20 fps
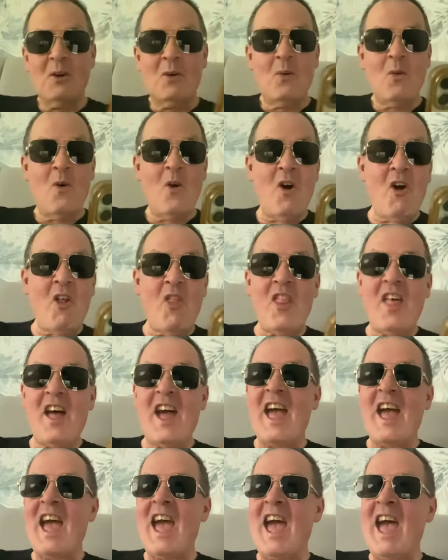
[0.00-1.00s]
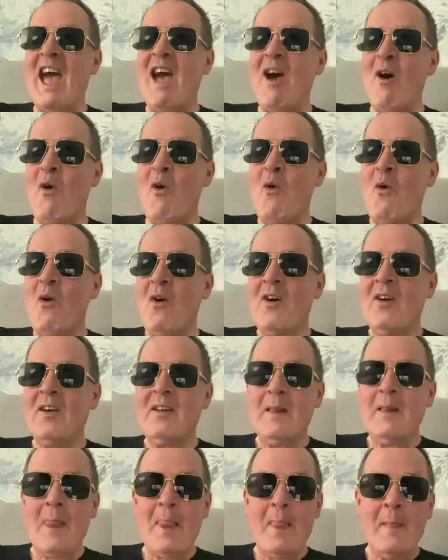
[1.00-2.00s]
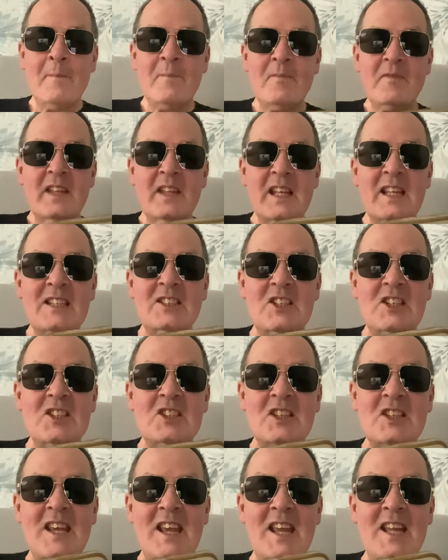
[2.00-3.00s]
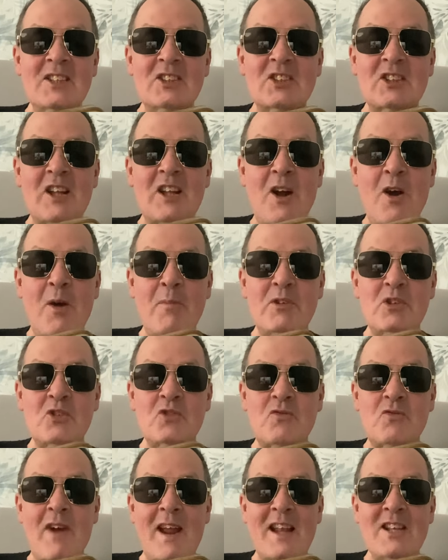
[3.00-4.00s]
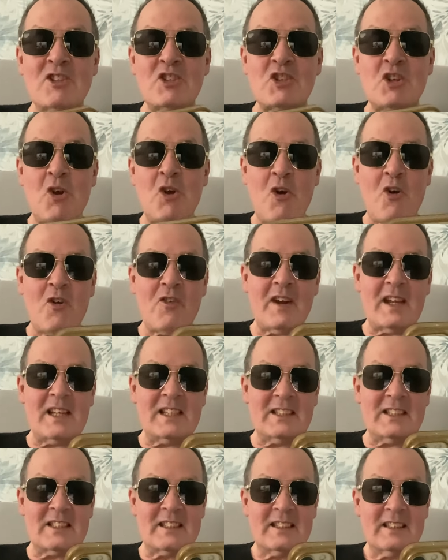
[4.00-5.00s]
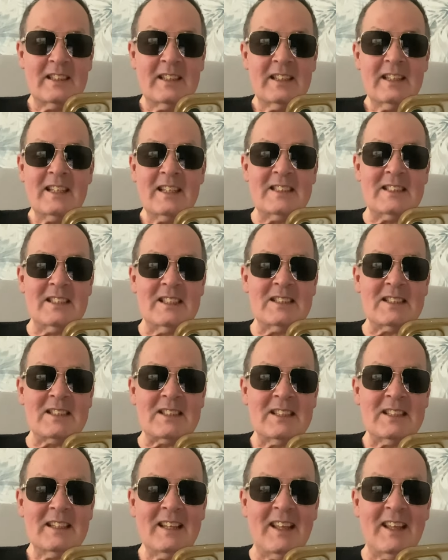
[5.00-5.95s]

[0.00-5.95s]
What the hell? This is Keir Starmer's Red Tories. This is...